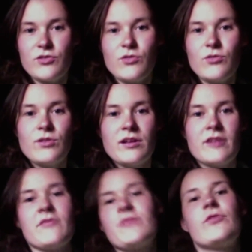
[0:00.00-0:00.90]
cool
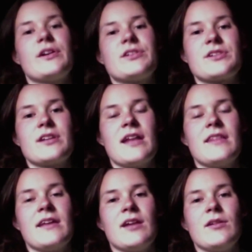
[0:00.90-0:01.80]
and refreshed,
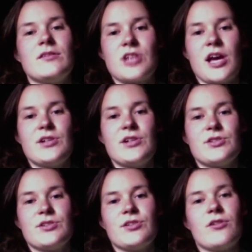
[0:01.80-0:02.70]
and then
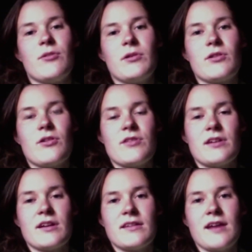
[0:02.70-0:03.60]
change to your normal
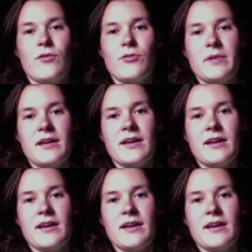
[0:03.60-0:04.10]
clothing, and that will